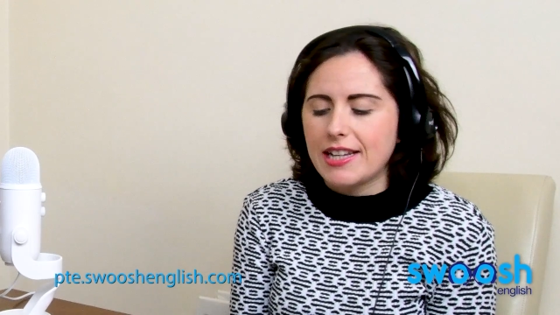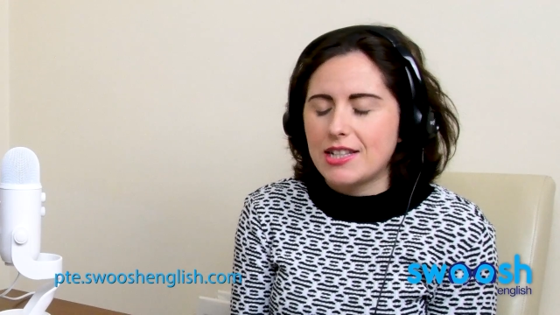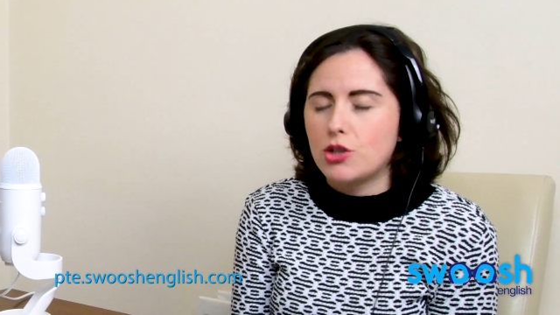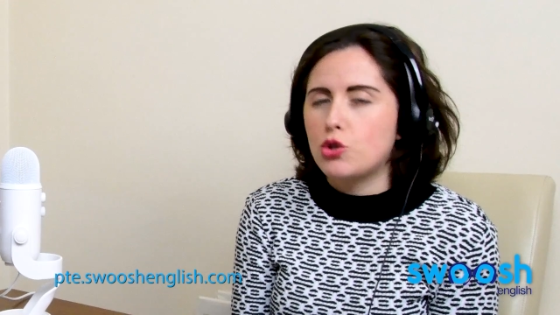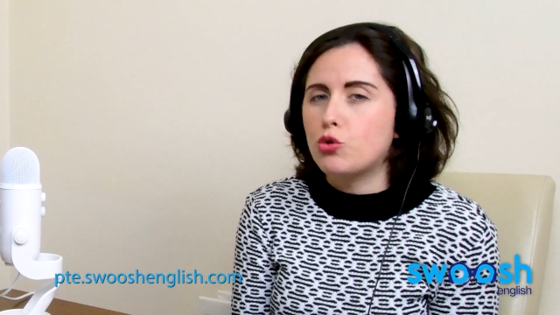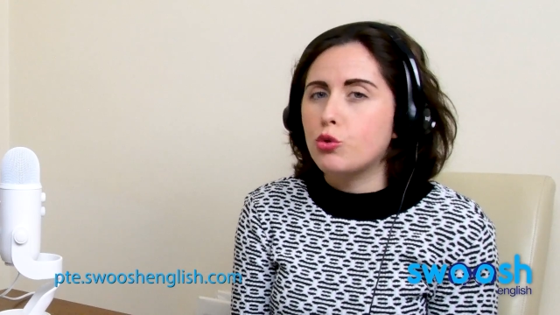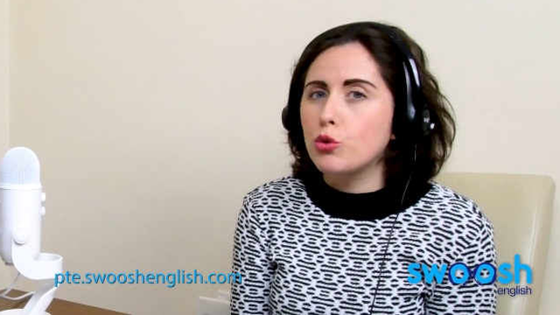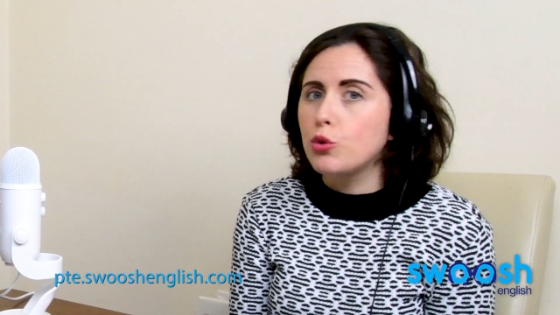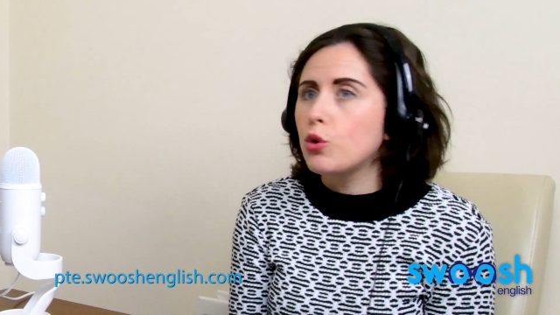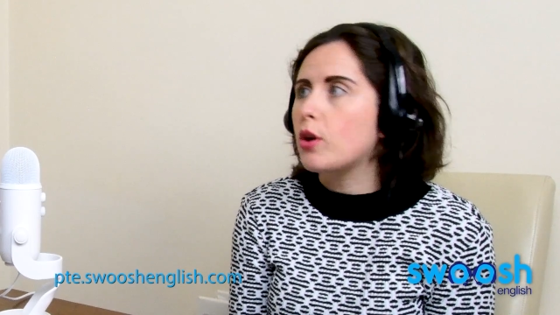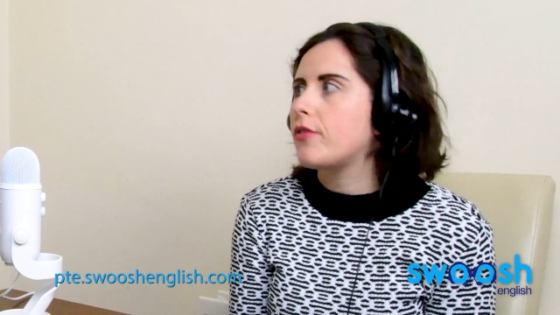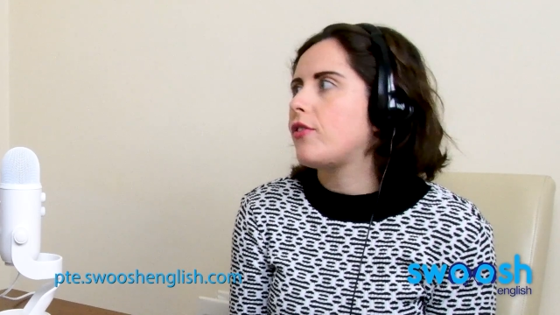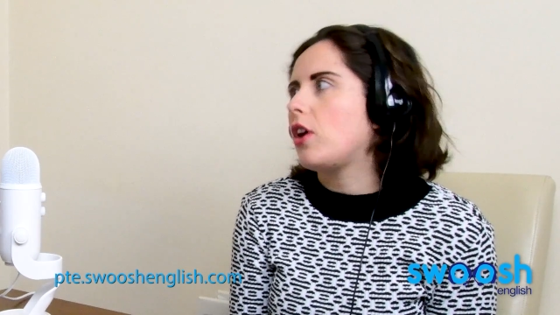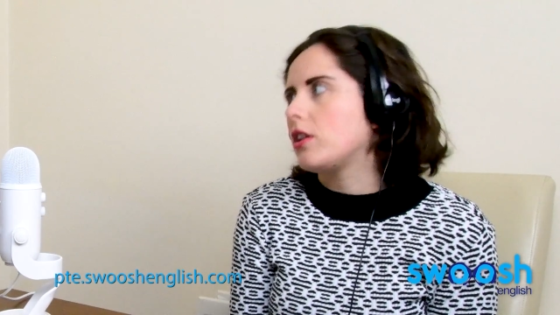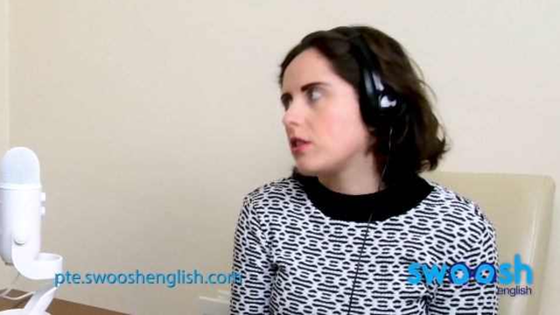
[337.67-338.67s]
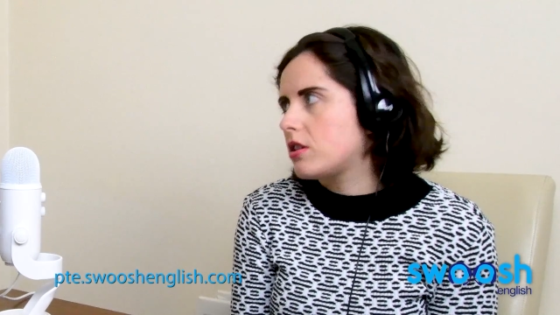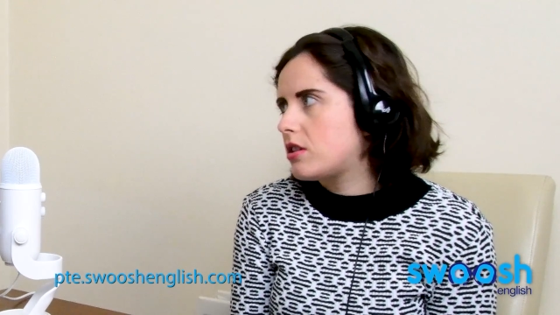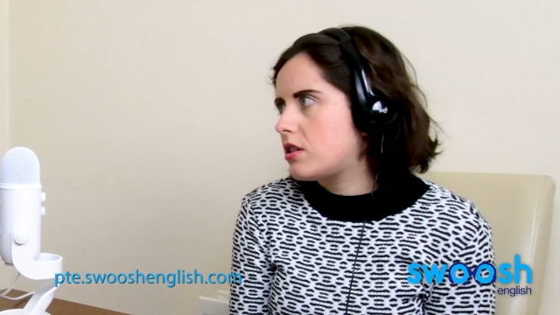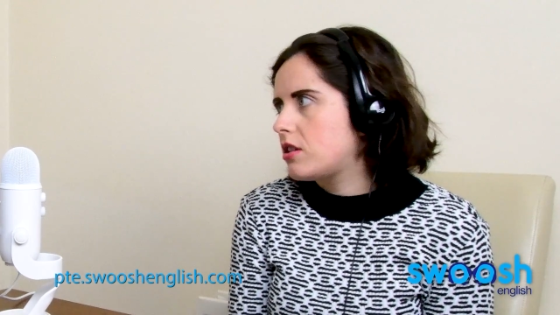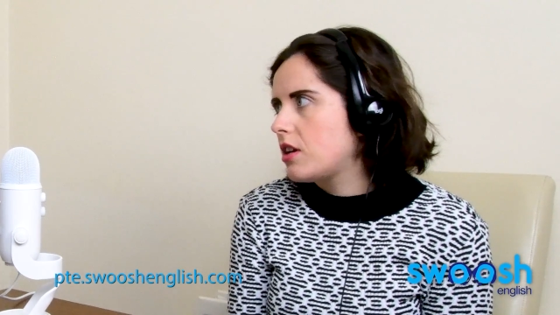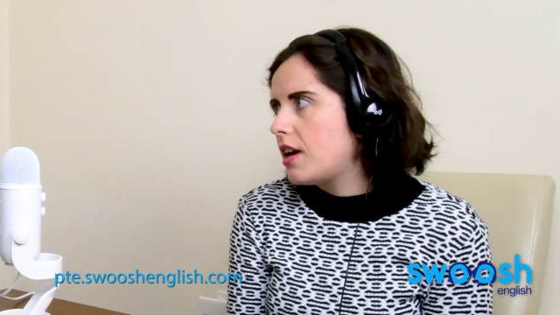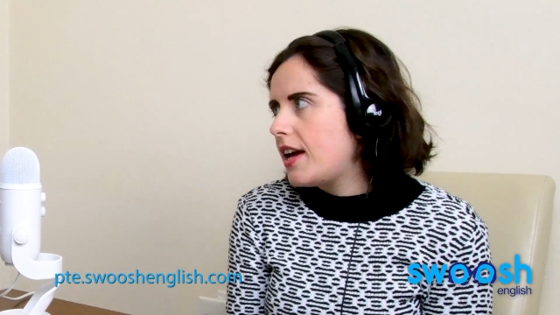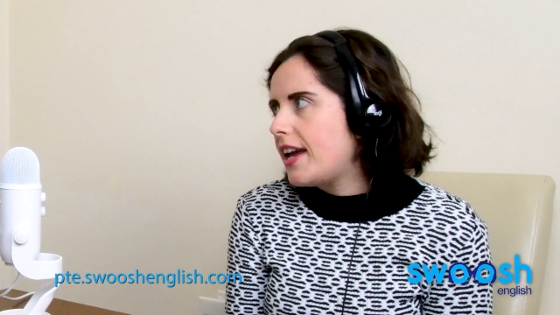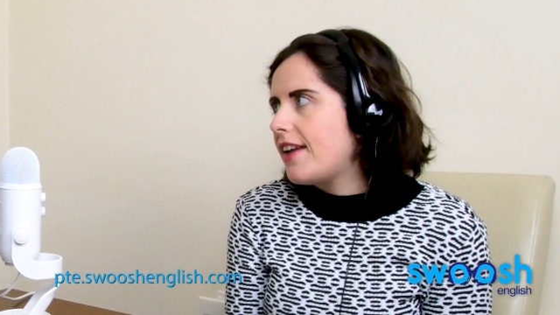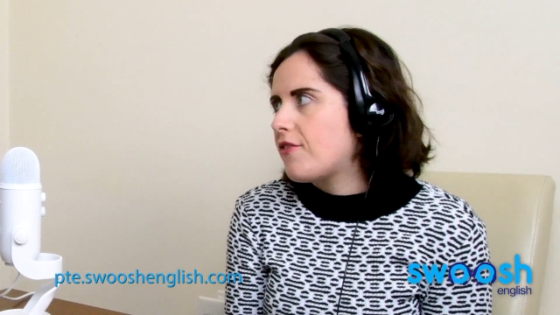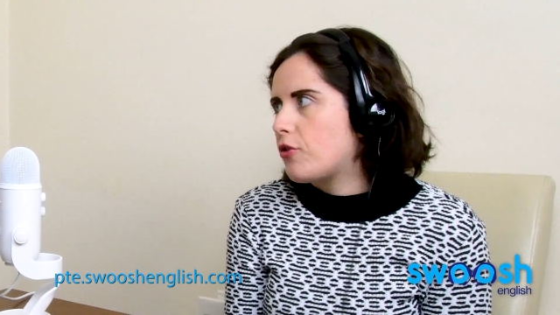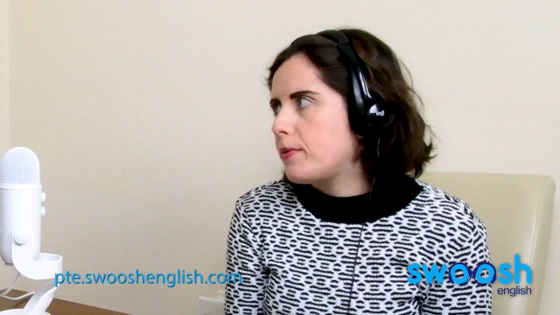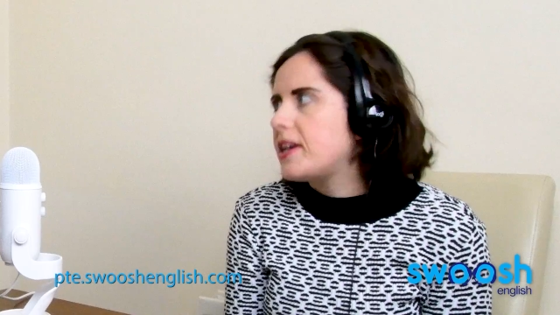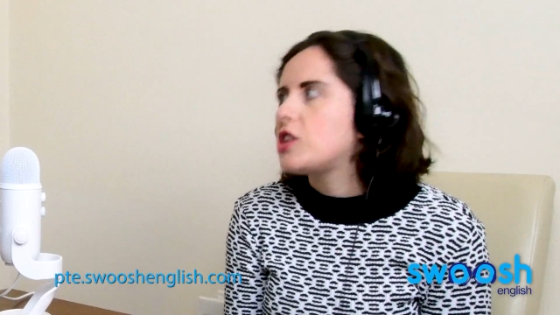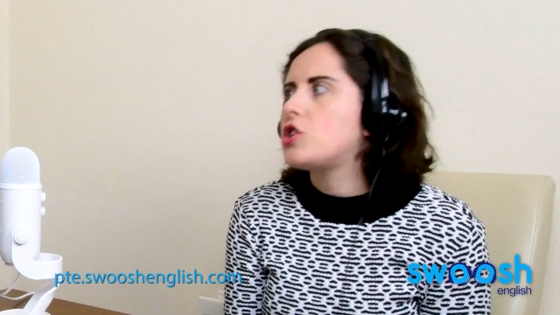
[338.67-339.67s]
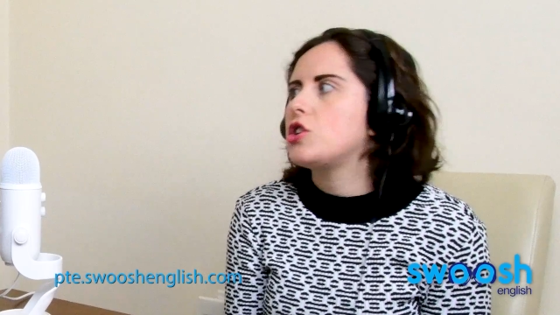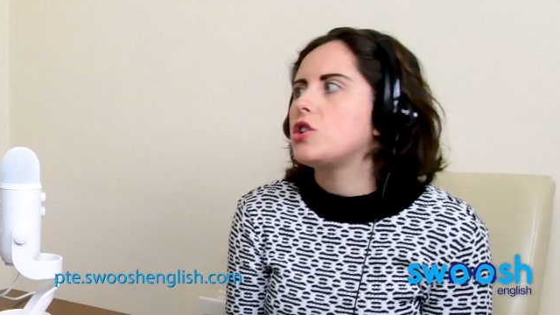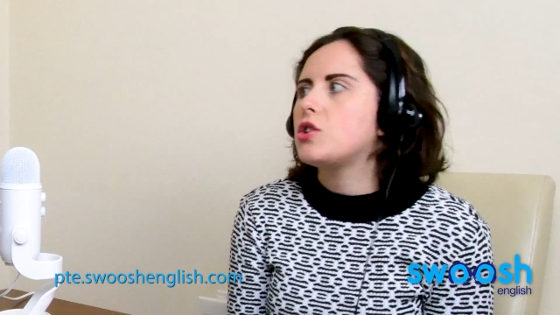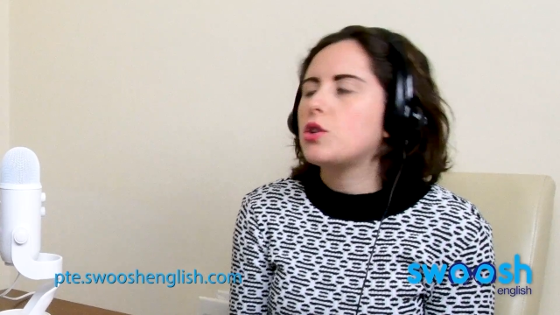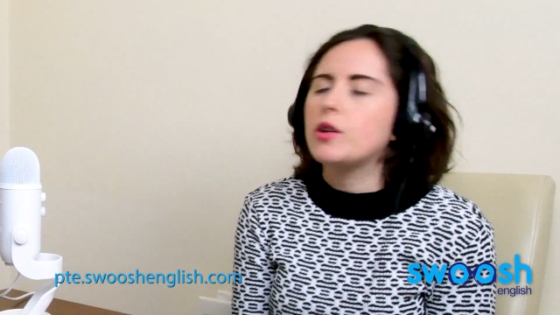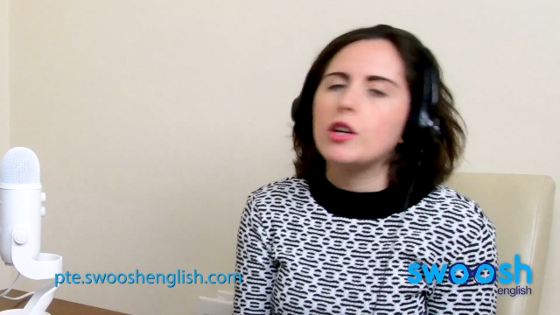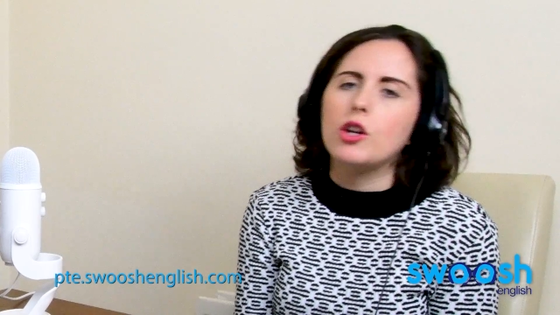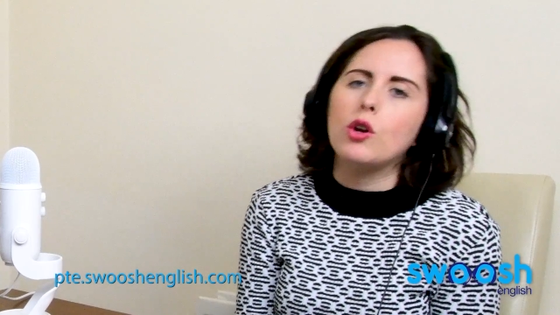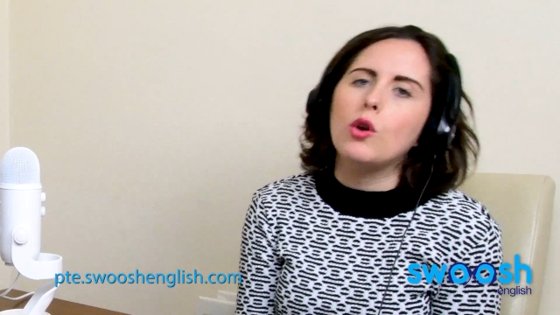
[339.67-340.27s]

it's true or false information. So,